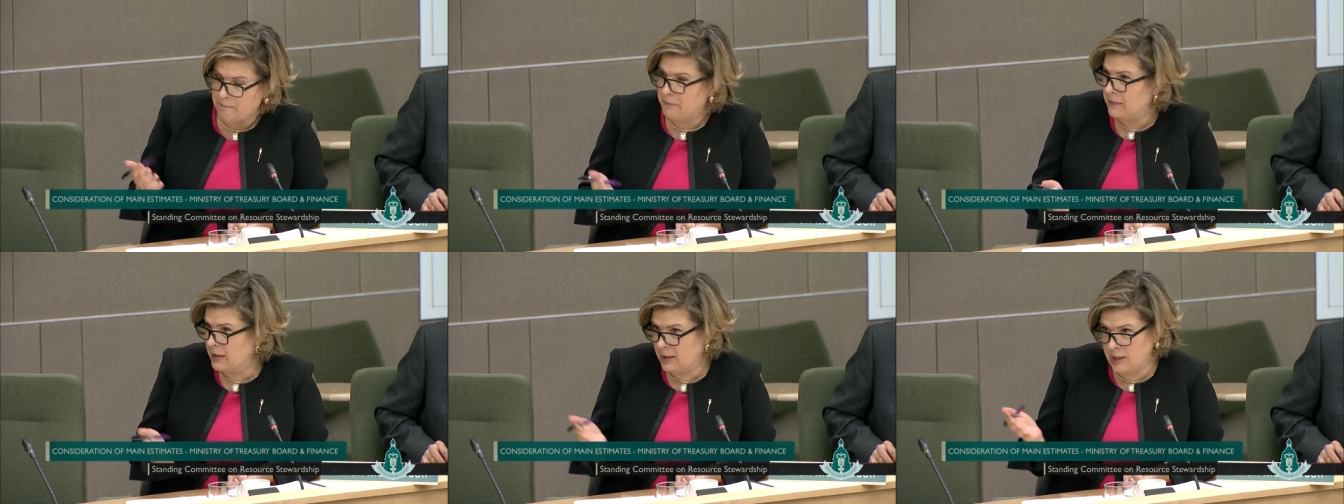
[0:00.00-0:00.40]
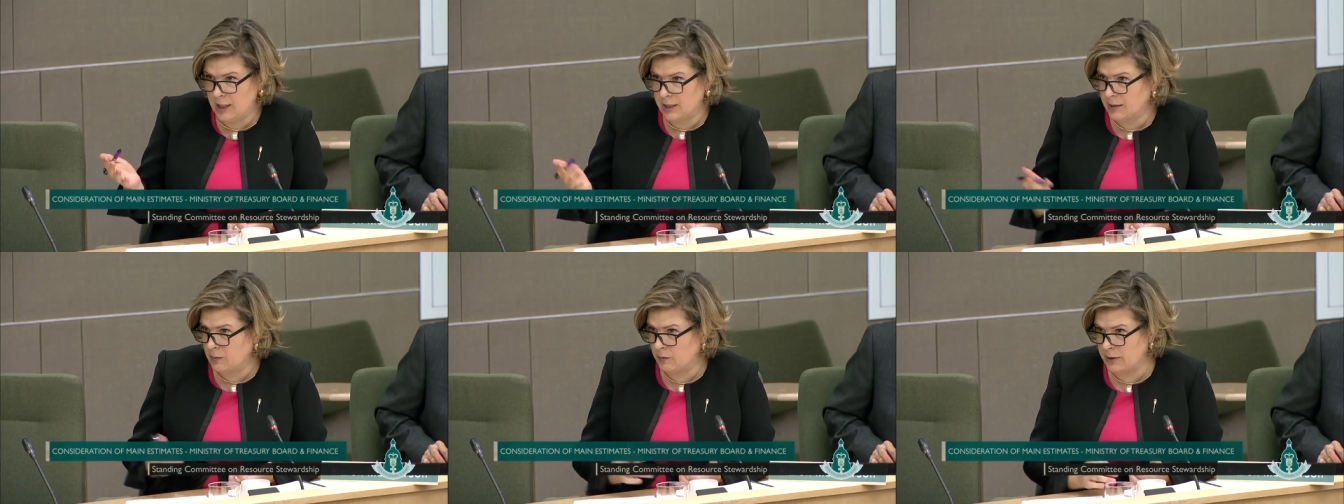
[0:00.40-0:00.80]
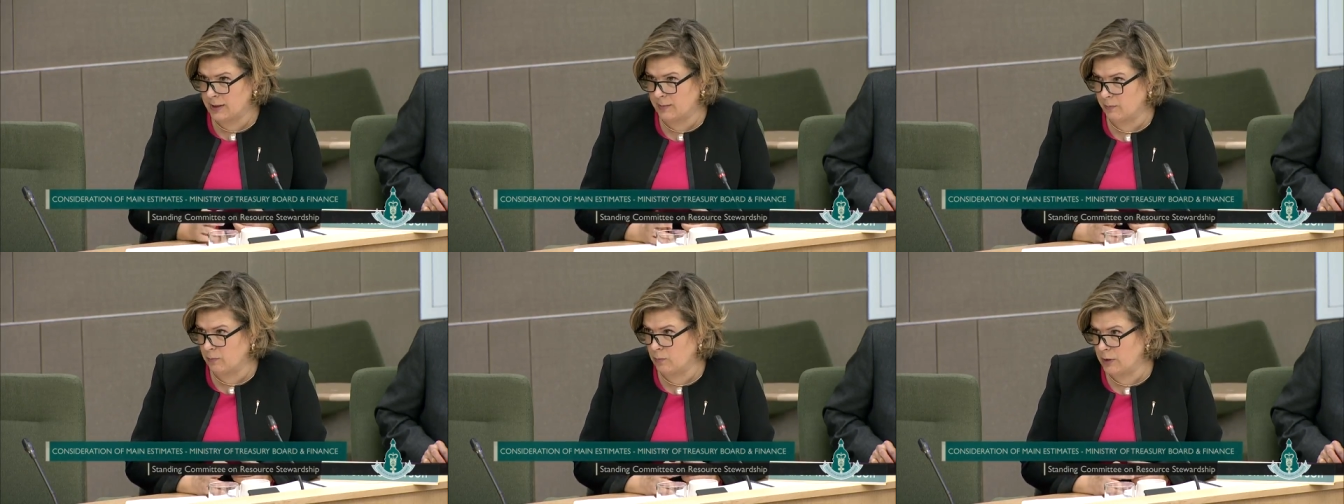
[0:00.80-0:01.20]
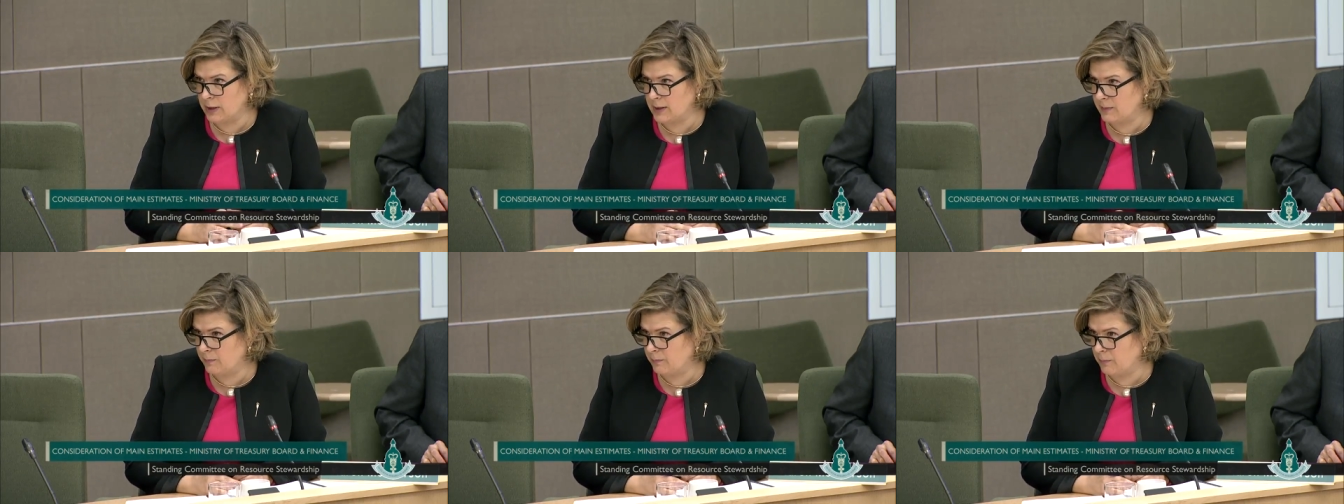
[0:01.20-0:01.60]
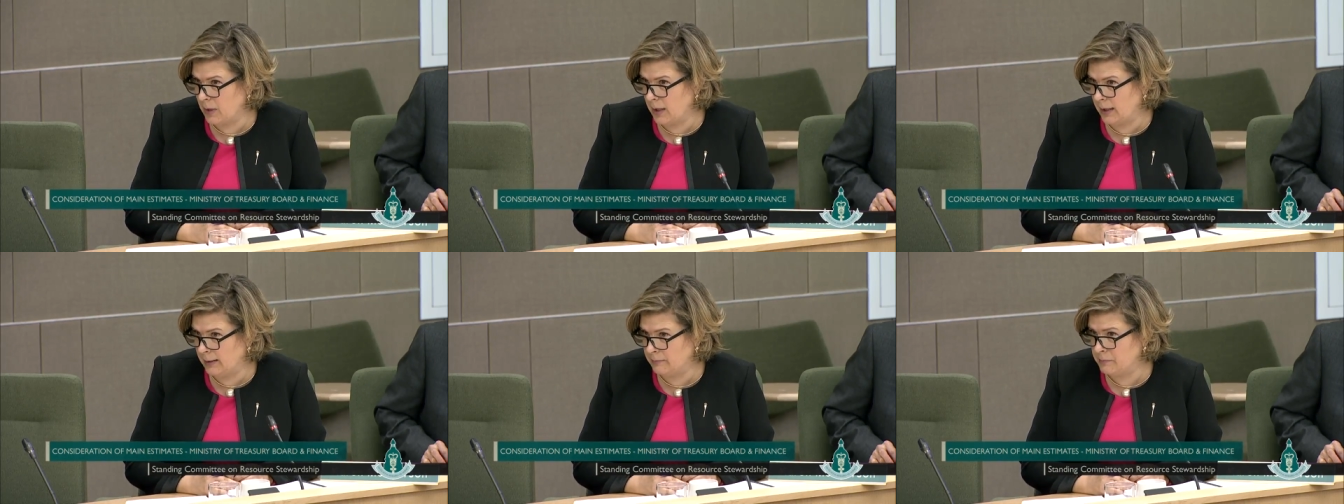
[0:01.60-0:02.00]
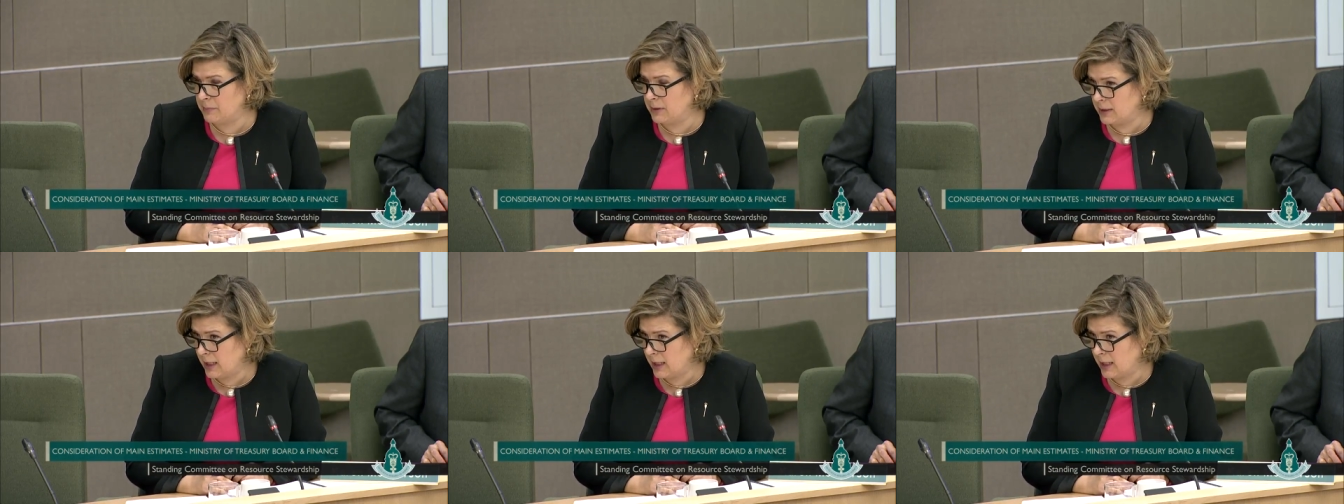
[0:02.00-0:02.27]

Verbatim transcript: this was was um,